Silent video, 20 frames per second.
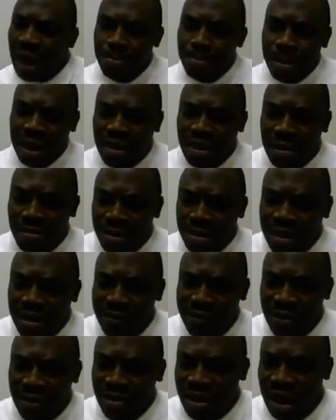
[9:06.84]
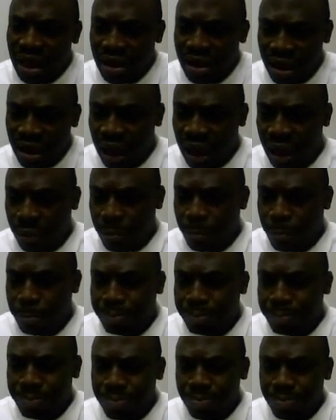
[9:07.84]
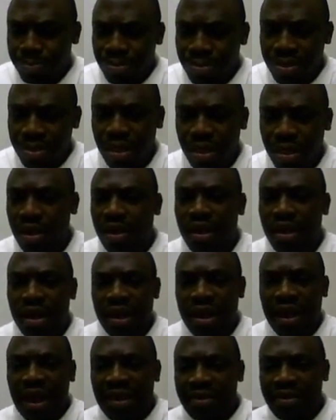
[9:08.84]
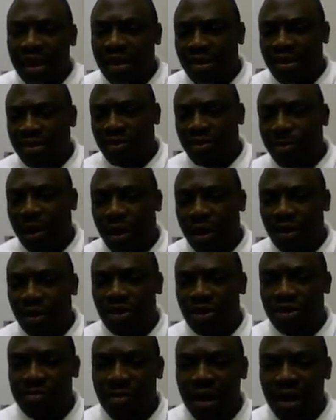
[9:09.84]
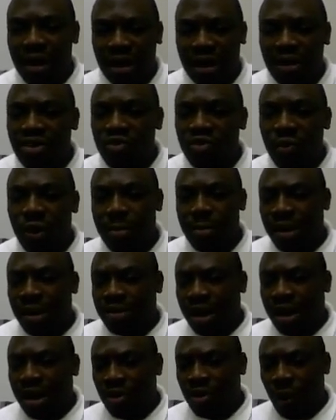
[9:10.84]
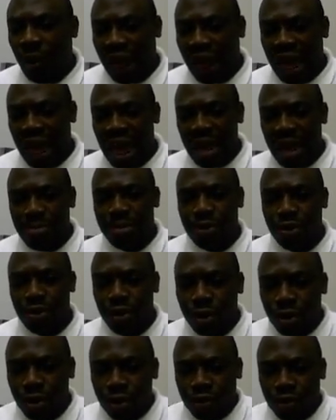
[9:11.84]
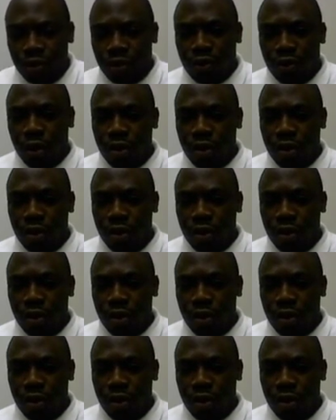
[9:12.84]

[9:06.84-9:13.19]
and bring them to the physical realm. Inside the superconscious mind is where basically you are able to